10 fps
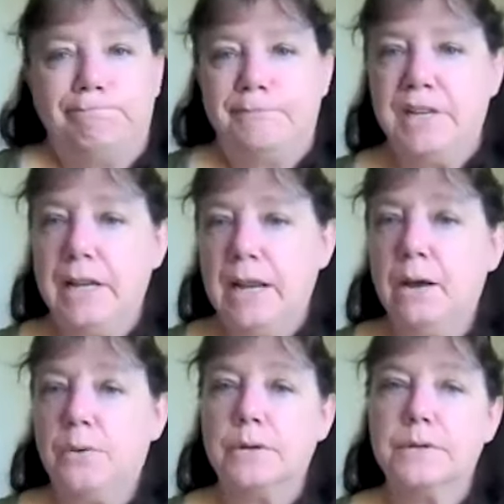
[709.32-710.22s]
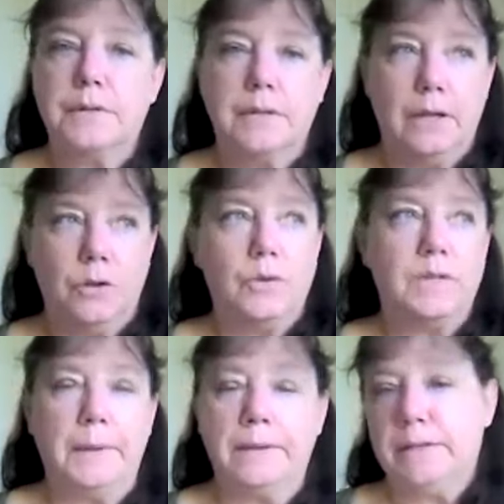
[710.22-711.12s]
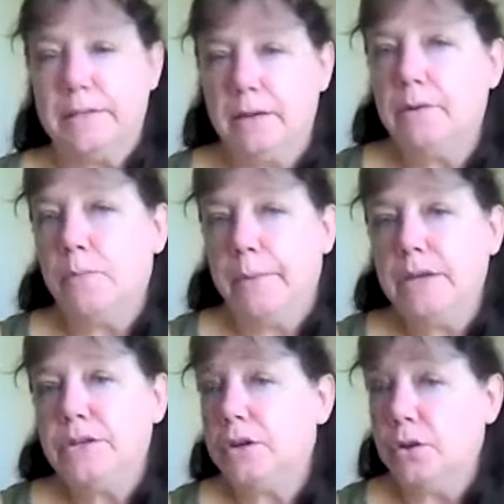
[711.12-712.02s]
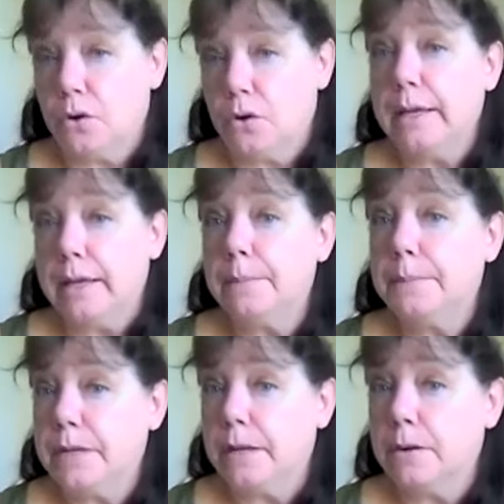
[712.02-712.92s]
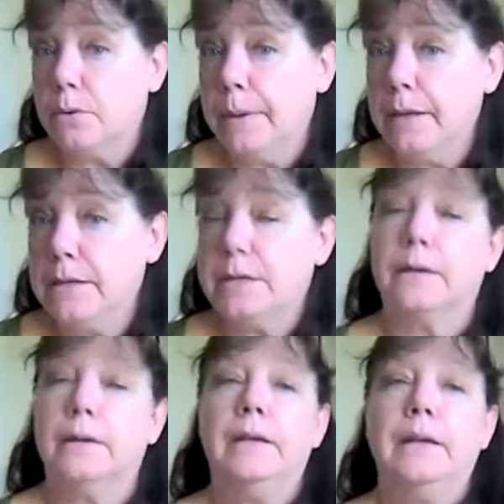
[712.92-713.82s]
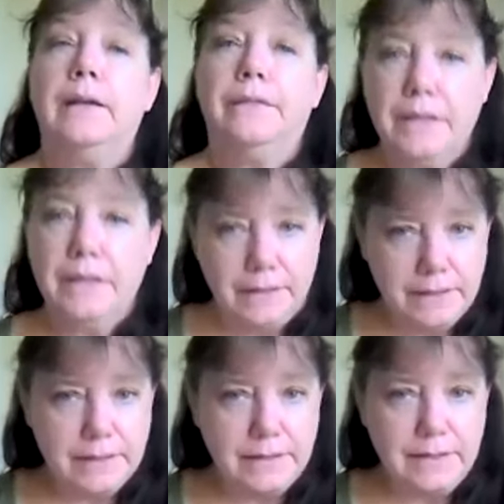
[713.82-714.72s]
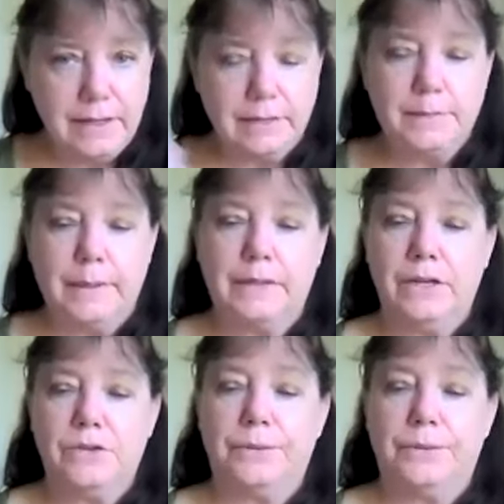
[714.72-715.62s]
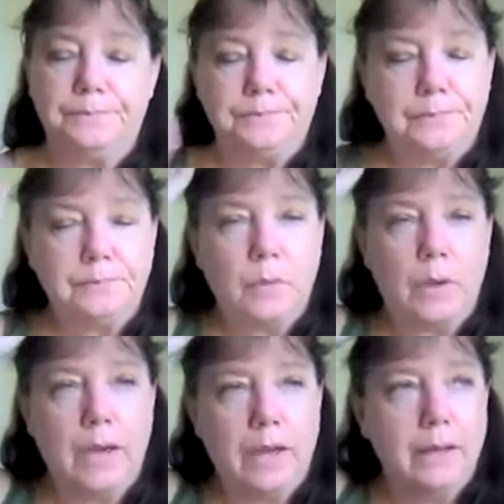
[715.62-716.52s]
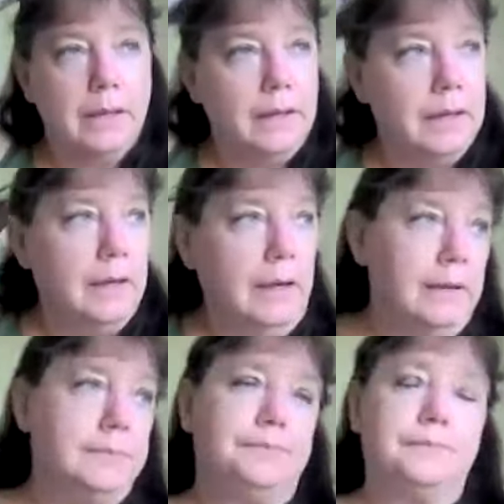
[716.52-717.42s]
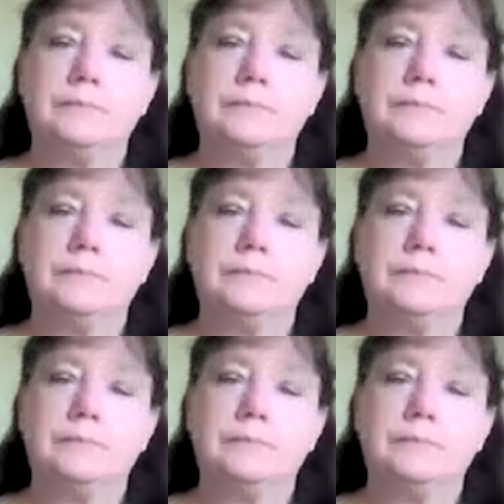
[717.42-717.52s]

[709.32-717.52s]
10 hours and you expect a 10-hour paycheck, you're going to get a 10-hour paycheck. This is the expectation. Okay. And